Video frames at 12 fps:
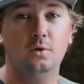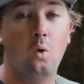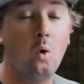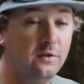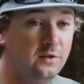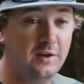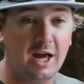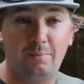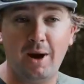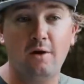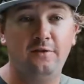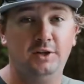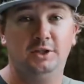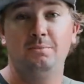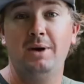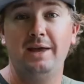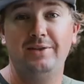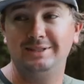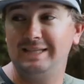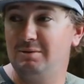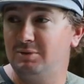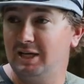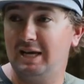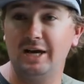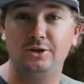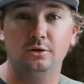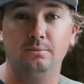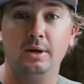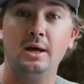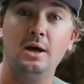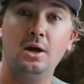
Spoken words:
Or if you've got a power fishing bait that seems to catch them